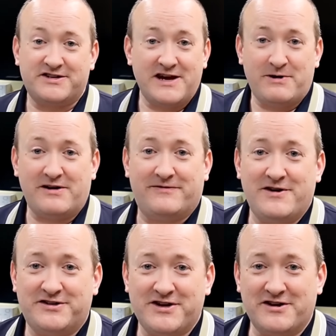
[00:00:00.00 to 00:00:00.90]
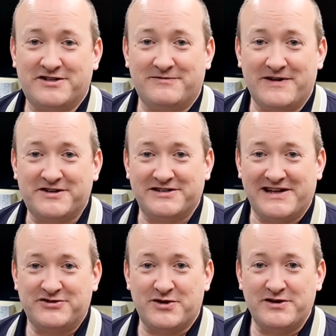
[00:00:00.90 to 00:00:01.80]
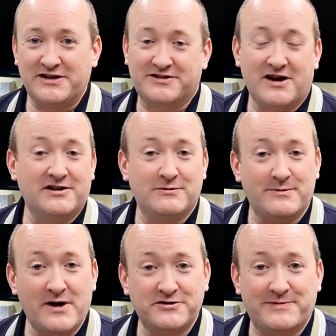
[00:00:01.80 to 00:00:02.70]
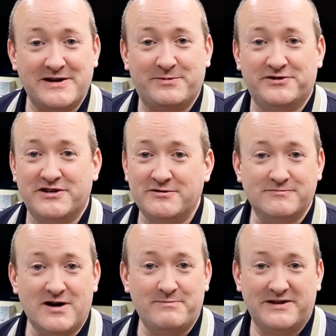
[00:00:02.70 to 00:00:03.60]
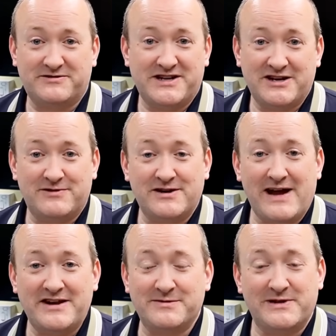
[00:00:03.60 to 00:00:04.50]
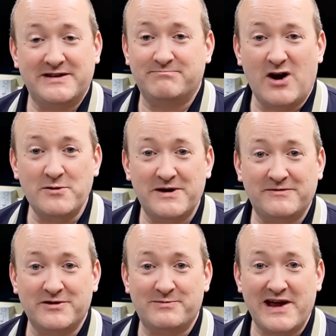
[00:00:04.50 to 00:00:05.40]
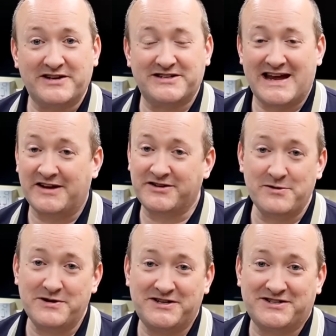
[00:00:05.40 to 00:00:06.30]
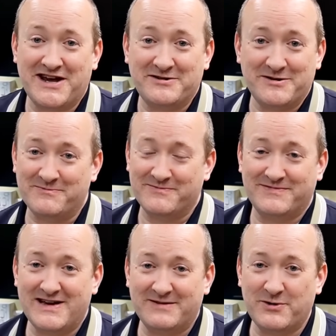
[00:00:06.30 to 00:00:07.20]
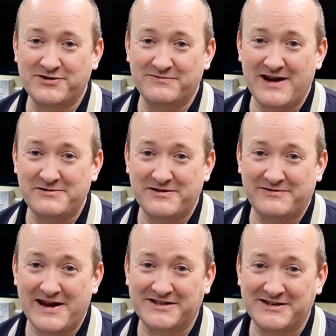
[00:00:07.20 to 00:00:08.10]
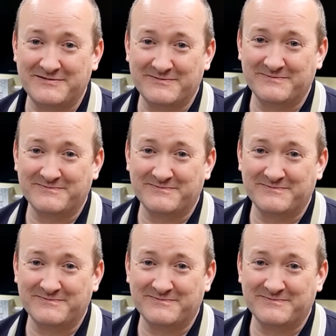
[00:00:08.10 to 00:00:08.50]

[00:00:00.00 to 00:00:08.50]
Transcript: see, when I first started fixing electronics, I'd do what most people do. I'd be tinkering randomly, hoping for the best, and I don't need to tell you, that wasn't very effective.